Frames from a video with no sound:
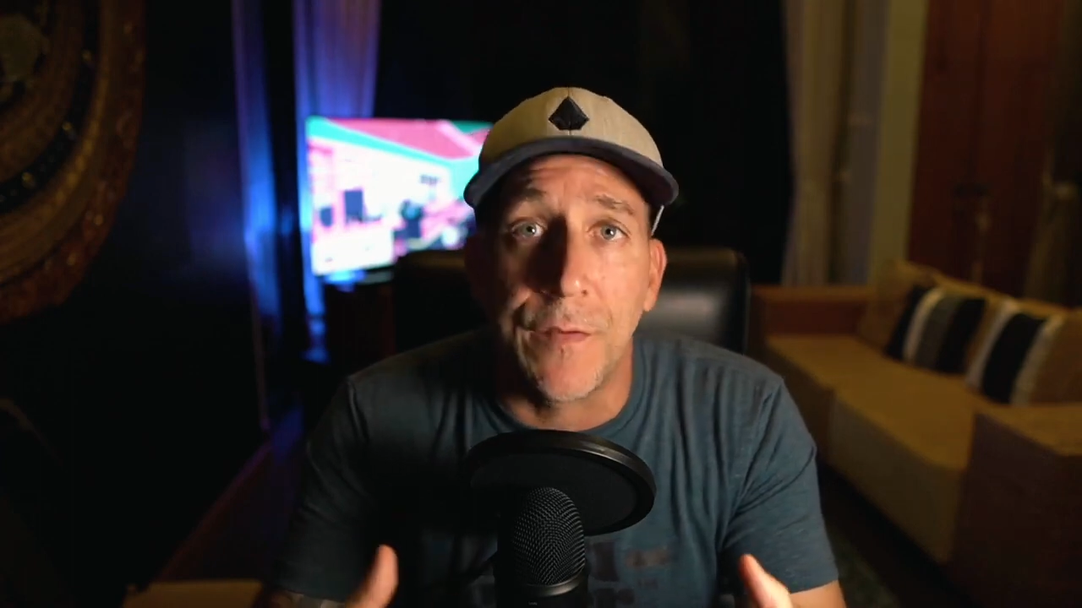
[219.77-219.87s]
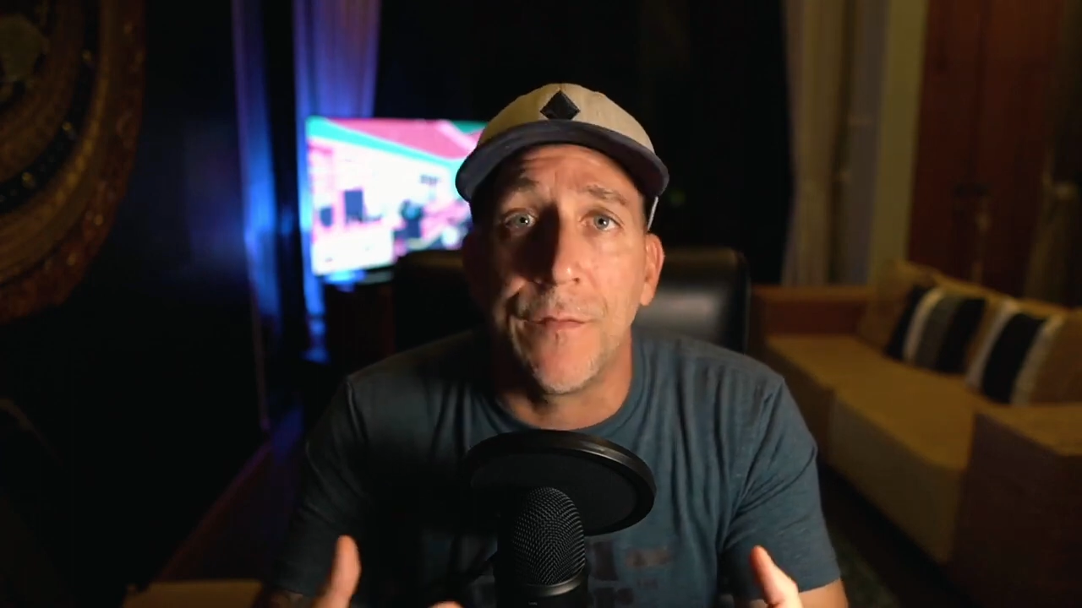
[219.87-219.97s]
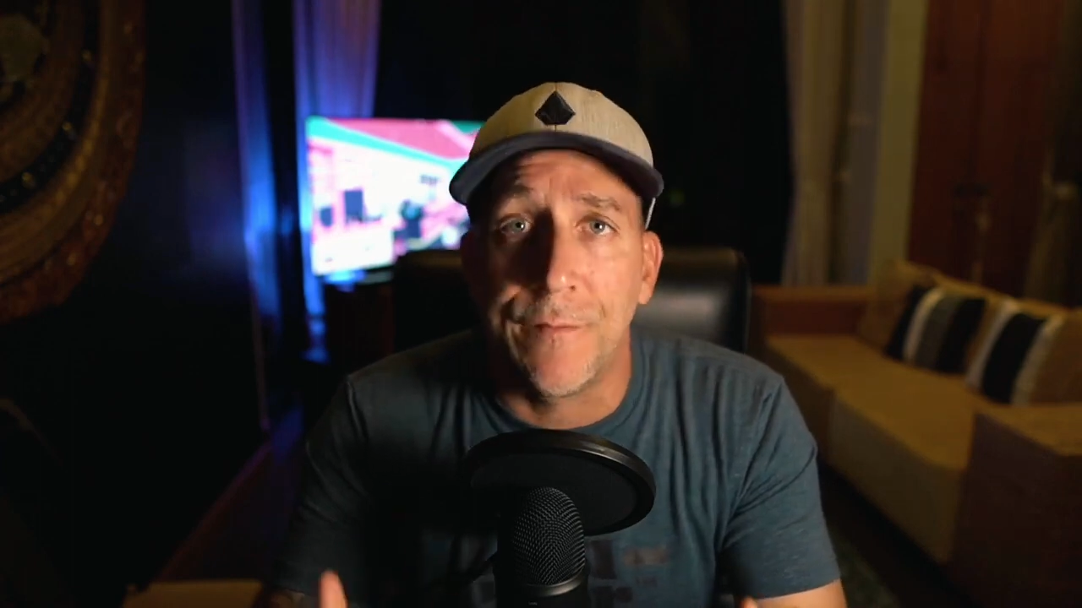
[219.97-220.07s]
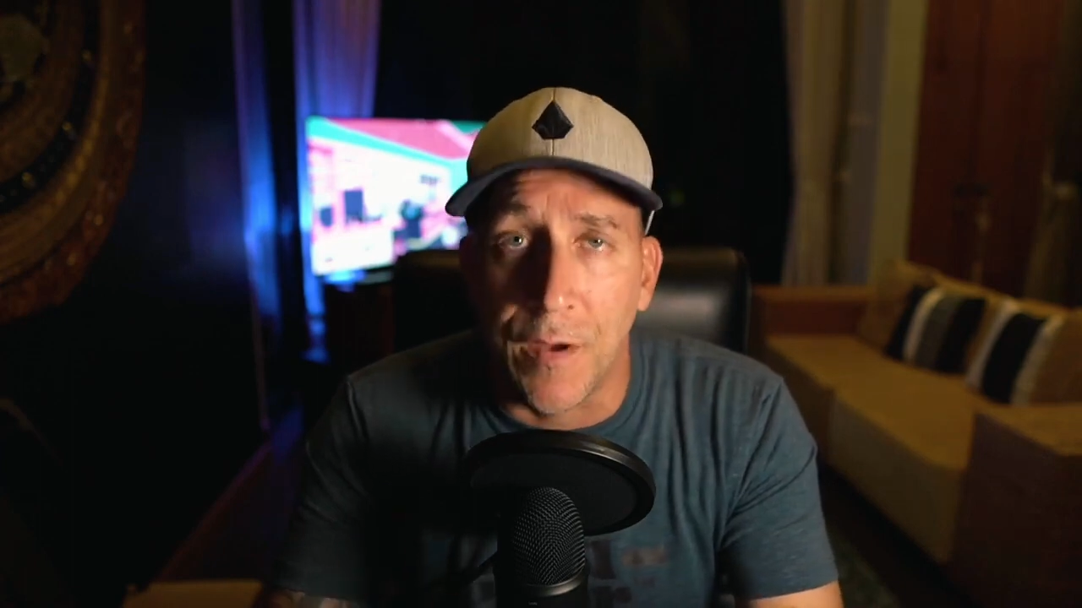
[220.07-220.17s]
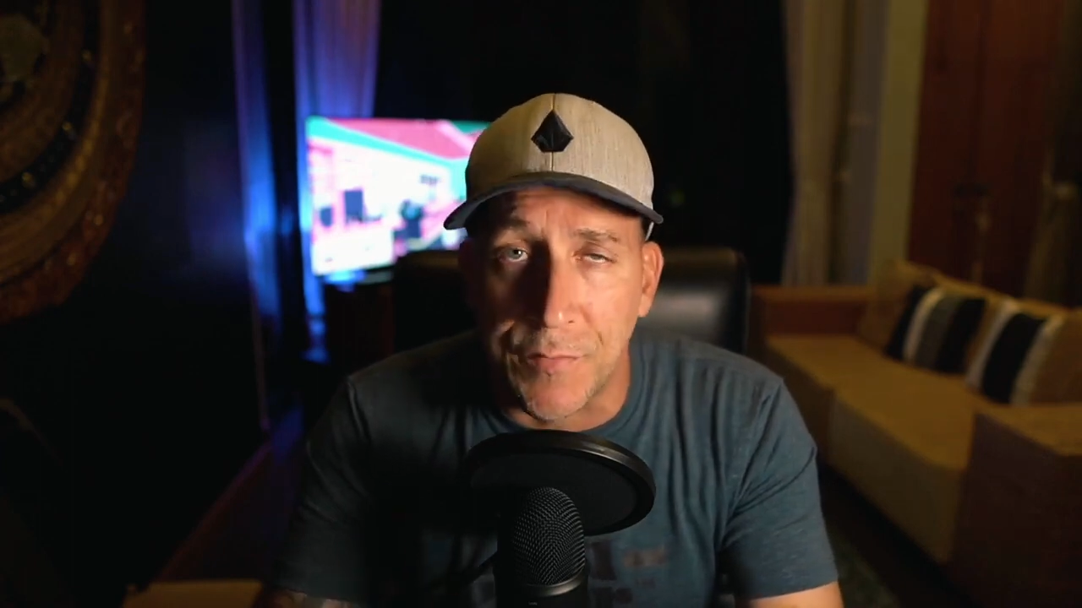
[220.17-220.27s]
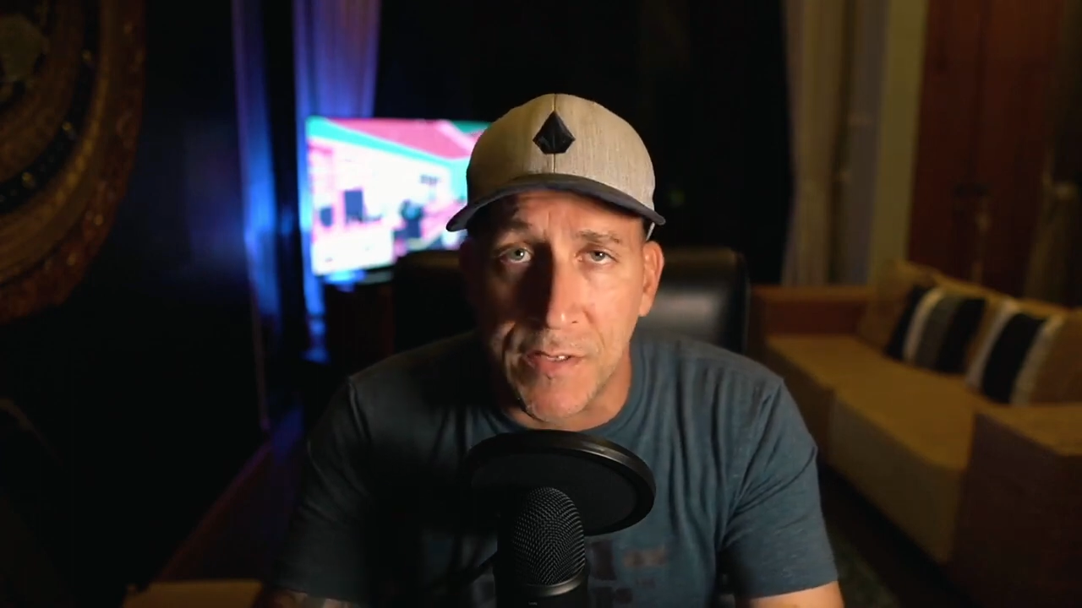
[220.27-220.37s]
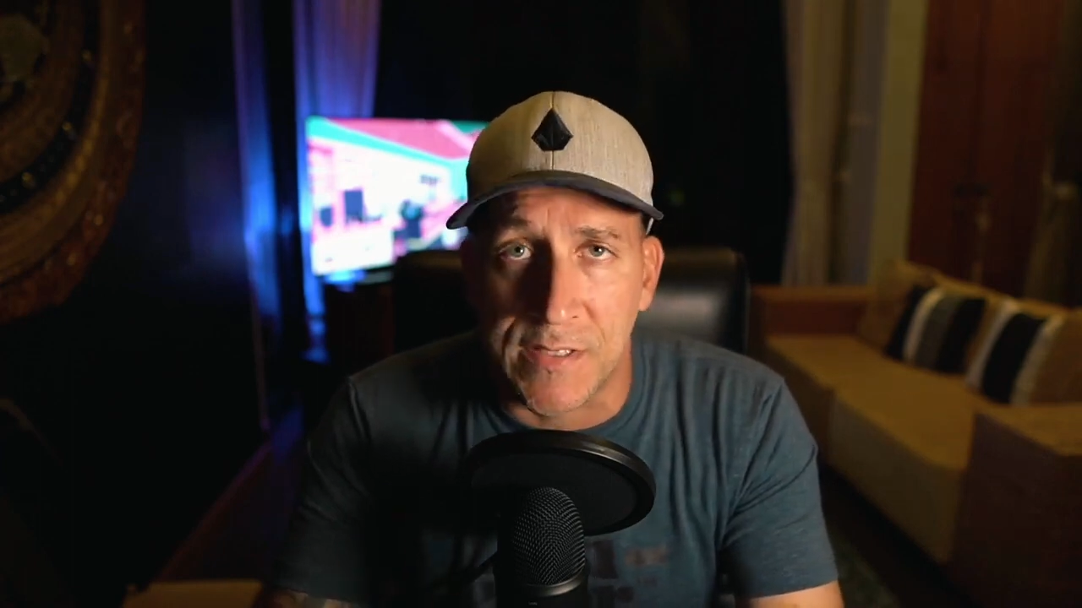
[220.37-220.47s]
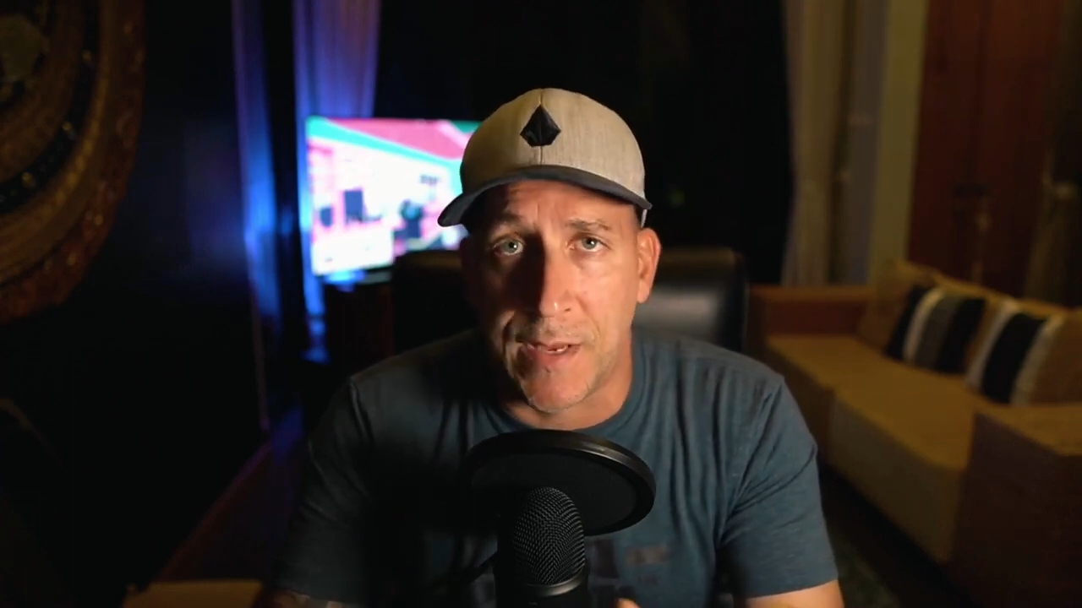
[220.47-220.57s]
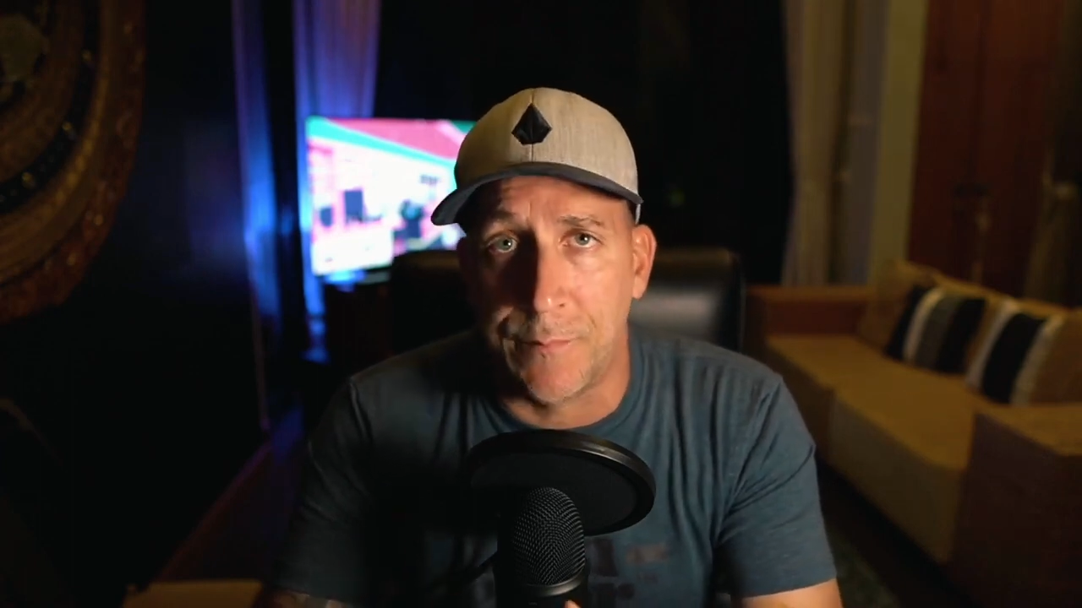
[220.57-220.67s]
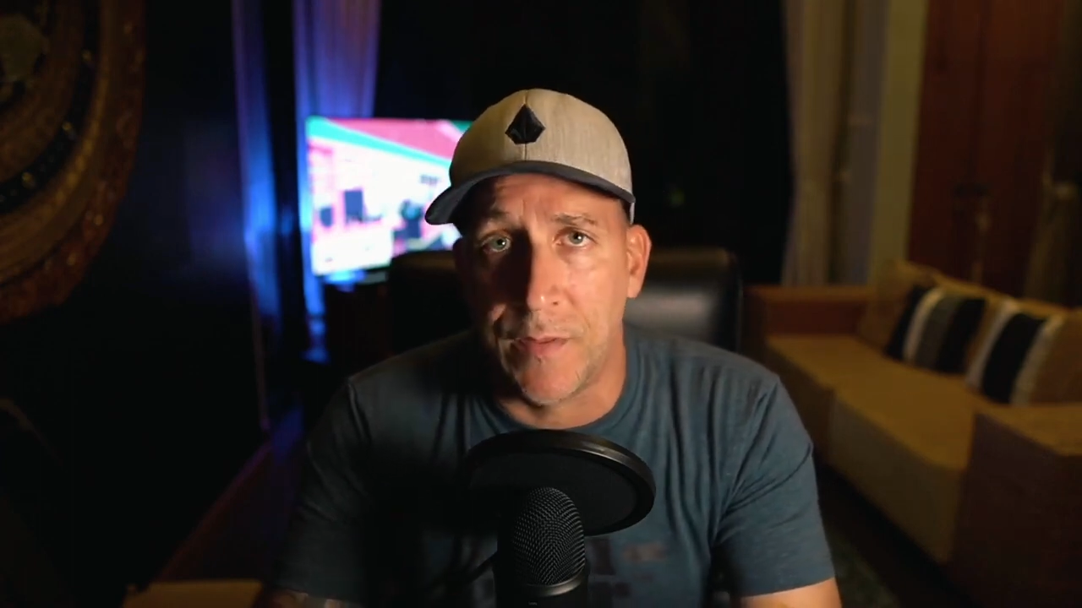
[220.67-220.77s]
you felt the
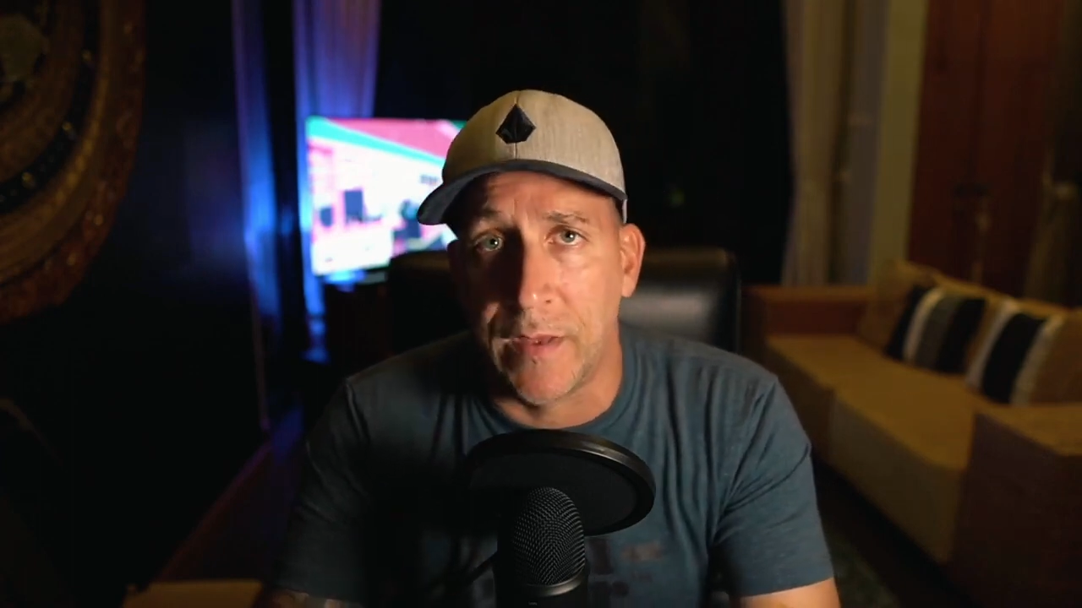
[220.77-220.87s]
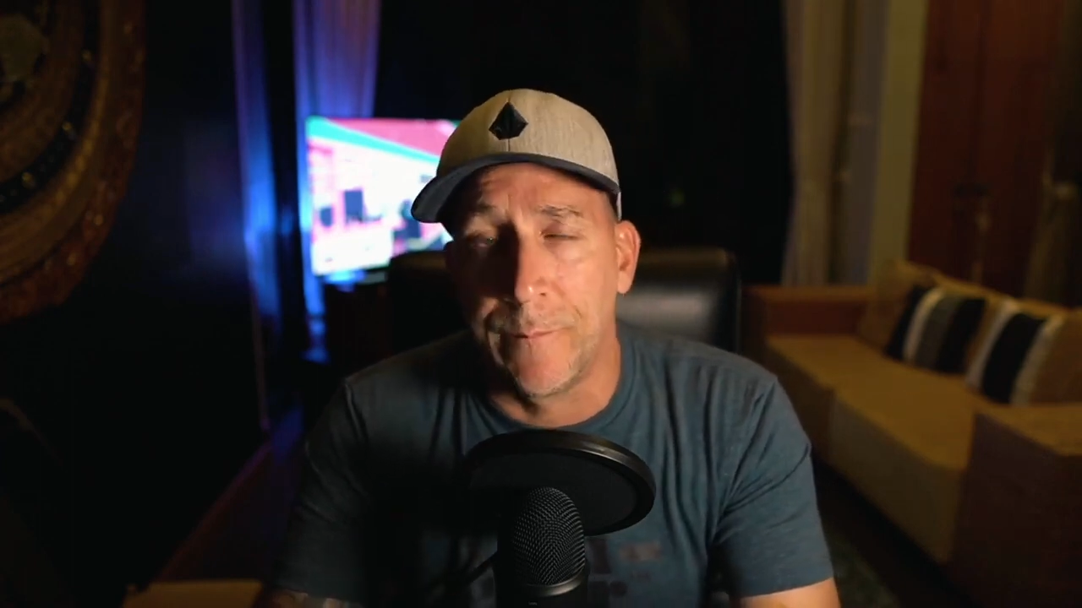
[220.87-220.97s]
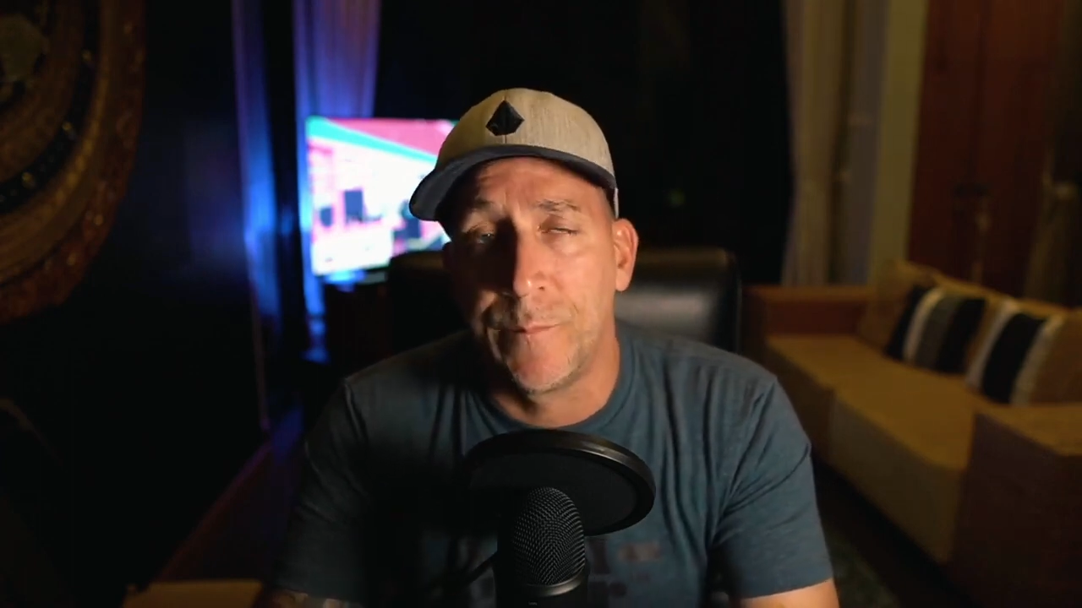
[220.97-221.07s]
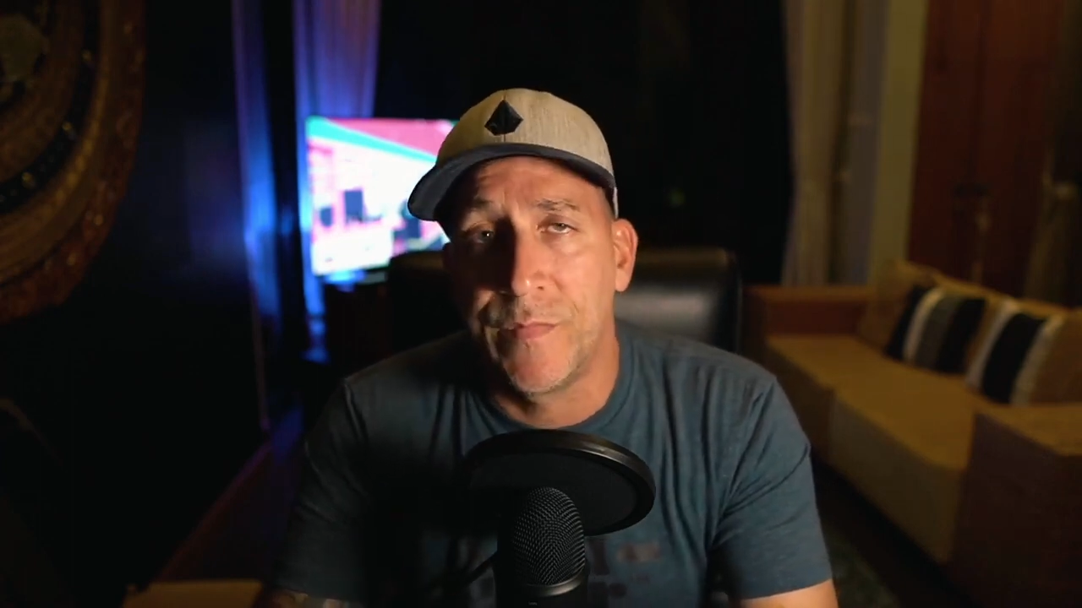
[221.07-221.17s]
same thing,